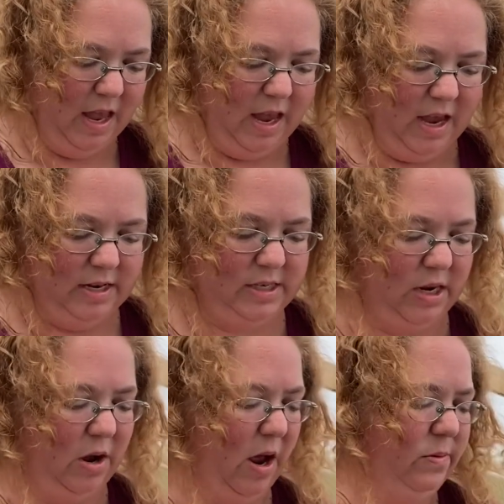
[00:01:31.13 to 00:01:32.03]
And so
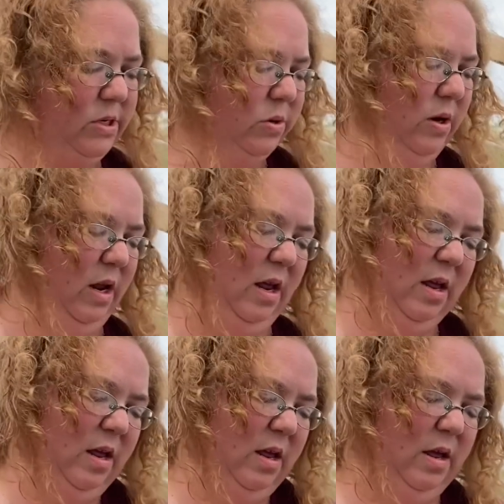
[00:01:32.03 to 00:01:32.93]
I'm just gonna
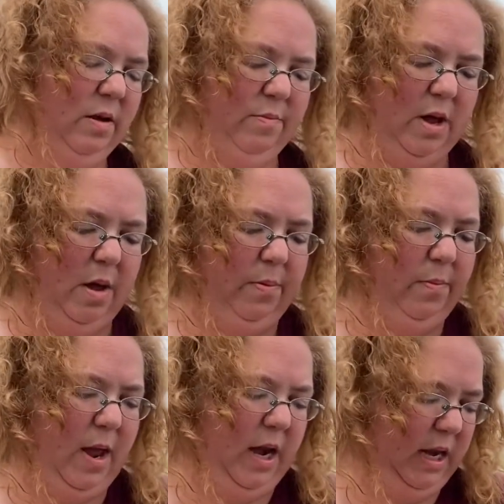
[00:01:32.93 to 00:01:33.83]
pop them
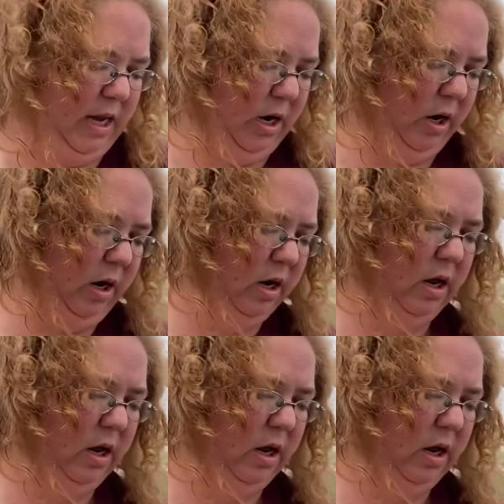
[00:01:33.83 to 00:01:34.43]
out of here.